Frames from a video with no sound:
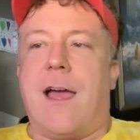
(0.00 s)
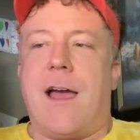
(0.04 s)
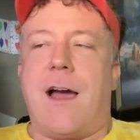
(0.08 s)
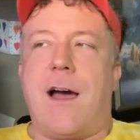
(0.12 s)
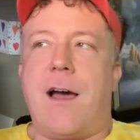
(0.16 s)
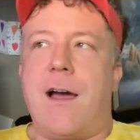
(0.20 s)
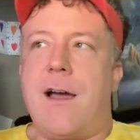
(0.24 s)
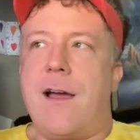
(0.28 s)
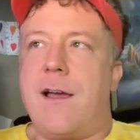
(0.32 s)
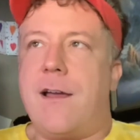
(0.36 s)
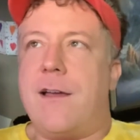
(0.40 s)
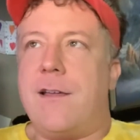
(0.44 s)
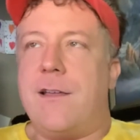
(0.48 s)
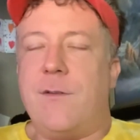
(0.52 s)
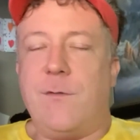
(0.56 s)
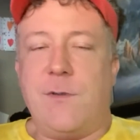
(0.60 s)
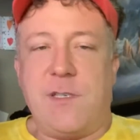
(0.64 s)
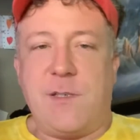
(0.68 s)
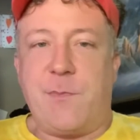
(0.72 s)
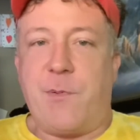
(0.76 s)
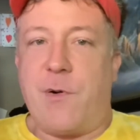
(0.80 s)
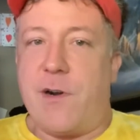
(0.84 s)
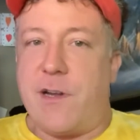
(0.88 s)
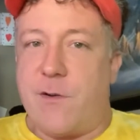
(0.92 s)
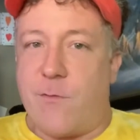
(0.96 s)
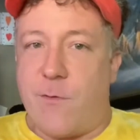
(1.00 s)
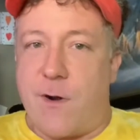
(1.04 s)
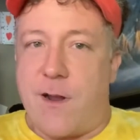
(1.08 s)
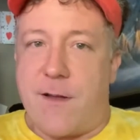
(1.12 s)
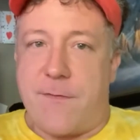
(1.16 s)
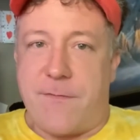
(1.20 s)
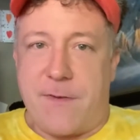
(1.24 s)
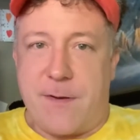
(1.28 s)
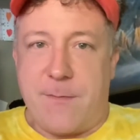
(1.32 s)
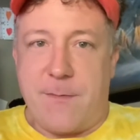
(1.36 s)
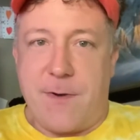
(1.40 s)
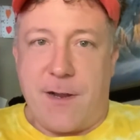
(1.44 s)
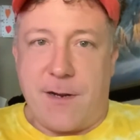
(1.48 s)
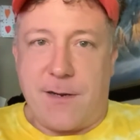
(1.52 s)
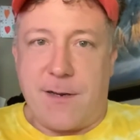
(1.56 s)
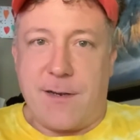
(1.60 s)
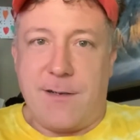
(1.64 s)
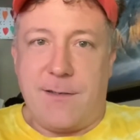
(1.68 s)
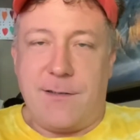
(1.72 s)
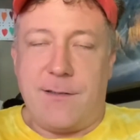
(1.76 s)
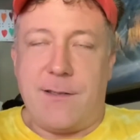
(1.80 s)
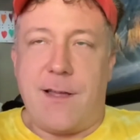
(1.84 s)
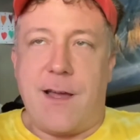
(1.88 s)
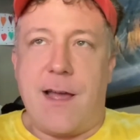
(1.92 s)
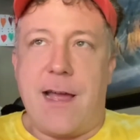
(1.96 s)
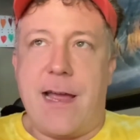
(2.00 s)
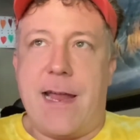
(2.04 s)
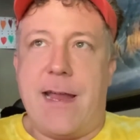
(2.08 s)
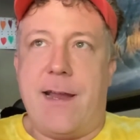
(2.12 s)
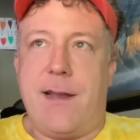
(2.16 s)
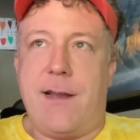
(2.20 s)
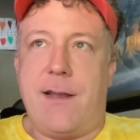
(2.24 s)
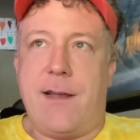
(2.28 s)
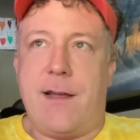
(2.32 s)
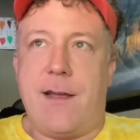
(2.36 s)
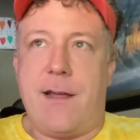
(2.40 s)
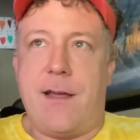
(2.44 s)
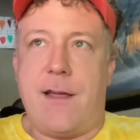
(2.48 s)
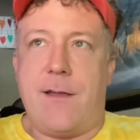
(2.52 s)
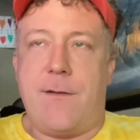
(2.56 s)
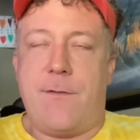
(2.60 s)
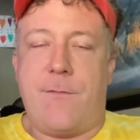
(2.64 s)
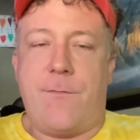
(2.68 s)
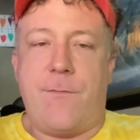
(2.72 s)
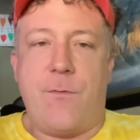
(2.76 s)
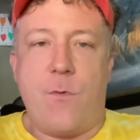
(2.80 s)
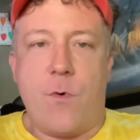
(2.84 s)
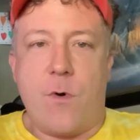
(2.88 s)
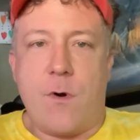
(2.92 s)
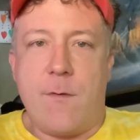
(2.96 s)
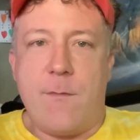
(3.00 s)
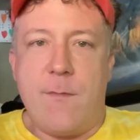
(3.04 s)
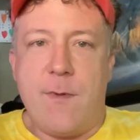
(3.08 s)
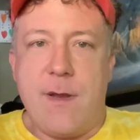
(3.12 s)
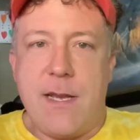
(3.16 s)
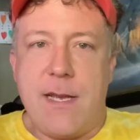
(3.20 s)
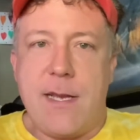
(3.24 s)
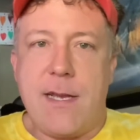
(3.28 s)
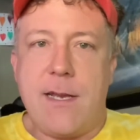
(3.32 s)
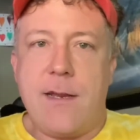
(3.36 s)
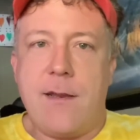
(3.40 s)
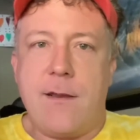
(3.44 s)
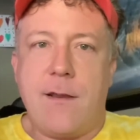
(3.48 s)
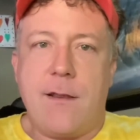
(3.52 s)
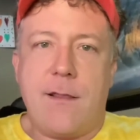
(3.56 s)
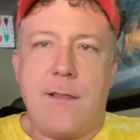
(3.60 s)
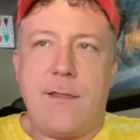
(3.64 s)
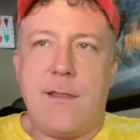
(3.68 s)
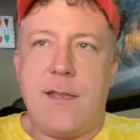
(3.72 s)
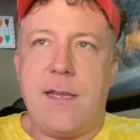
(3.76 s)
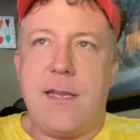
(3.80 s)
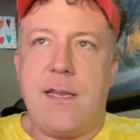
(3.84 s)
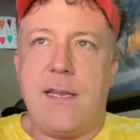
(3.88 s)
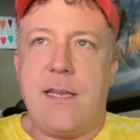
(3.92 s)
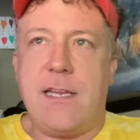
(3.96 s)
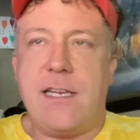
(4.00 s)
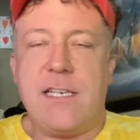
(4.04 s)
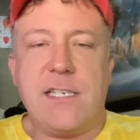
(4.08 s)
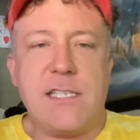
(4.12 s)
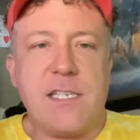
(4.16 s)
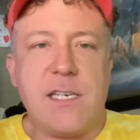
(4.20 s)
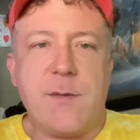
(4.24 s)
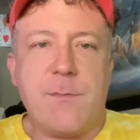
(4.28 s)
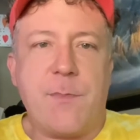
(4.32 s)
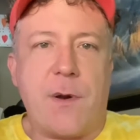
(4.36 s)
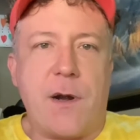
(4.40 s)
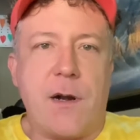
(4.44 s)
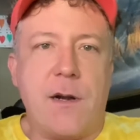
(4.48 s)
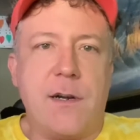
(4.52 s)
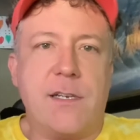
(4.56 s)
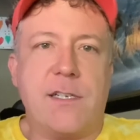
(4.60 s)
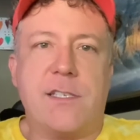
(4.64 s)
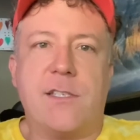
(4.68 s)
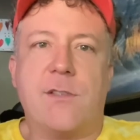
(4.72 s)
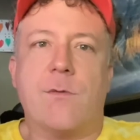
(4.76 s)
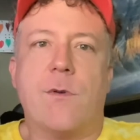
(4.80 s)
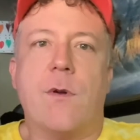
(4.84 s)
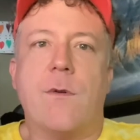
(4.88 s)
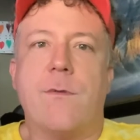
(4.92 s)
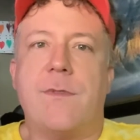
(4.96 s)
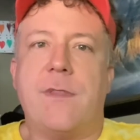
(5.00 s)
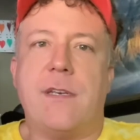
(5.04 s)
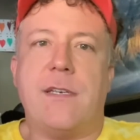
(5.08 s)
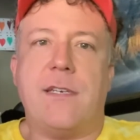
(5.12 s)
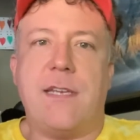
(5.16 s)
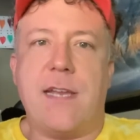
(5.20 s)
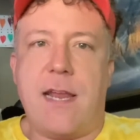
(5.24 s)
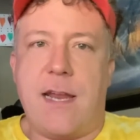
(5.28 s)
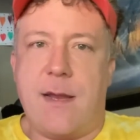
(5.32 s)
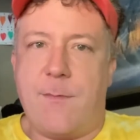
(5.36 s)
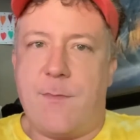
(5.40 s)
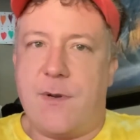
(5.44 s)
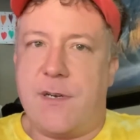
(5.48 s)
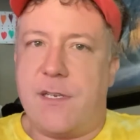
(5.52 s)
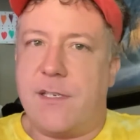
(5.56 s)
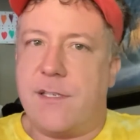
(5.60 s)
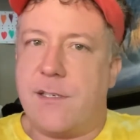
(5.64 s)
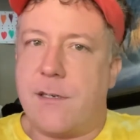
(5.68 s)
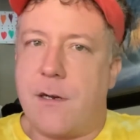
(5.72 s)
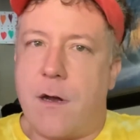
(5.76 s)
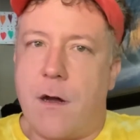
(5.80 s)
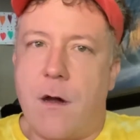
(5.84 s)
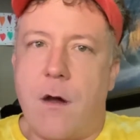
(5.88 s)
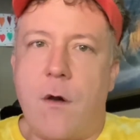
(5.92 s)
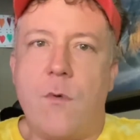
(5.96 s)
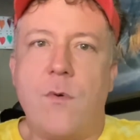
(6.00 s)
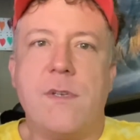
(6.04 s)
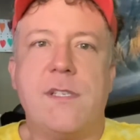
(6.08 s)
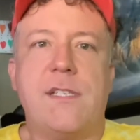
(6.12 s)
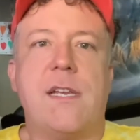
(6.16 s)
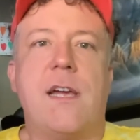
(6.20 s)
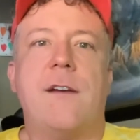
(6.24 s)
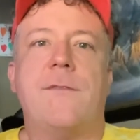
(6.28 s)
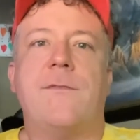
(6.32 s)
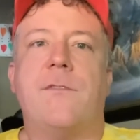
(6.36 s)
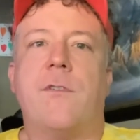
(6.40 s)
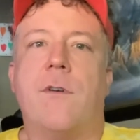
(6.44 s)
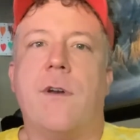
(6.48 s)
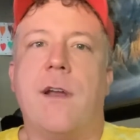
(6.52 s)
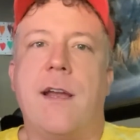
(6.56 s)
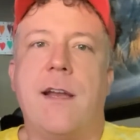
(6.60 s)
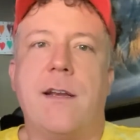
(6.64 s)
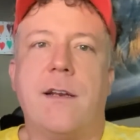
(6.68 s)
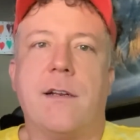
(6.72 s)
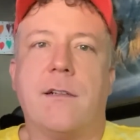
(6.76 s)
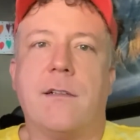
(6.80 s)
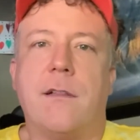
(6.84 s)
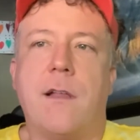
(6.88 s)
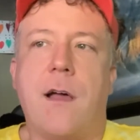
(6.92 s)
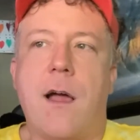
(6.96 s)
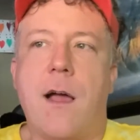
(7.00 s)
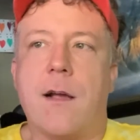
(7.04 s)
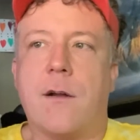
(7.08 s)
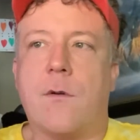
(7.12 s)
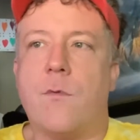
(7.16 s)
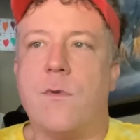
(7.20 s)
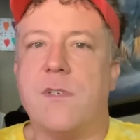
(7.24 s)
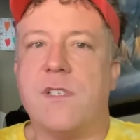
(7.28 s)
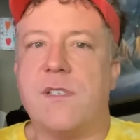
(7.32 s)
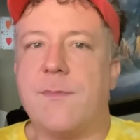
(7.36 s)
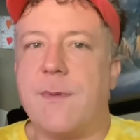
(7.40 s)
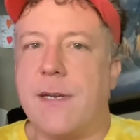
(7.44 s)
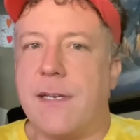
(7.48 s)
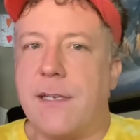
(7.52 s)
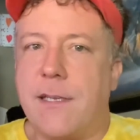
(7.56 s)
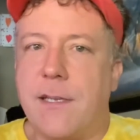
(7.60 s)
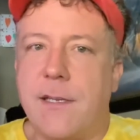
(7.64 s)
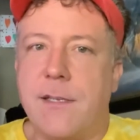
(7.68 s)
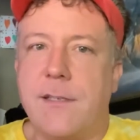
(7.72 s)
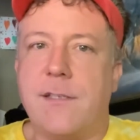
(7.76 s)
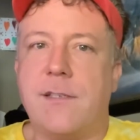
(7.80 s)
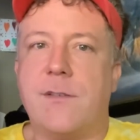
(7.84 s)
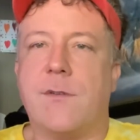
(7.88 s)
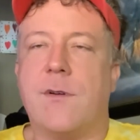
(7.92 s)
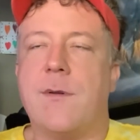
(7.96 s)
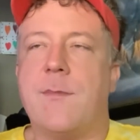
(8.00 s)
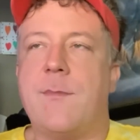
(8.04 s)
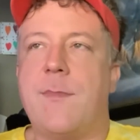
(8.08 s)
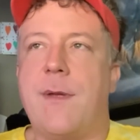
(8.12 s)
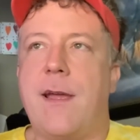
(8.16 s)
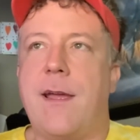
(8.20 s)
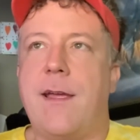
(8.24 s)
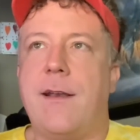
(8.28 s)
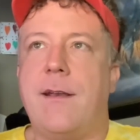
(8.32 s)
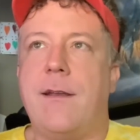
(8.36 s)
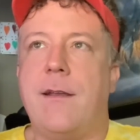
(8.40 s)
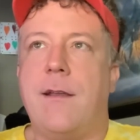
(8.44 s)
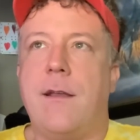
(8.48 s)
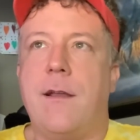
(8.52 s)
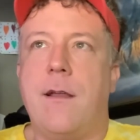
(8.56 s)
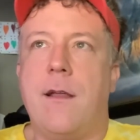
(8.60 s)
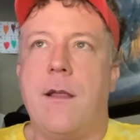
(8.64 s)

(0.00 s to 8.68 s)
It was pretty rough, I'm not going to lie. For me, the easy part is throughout the day, but it's always after 8 o'clock once my kids are in bed,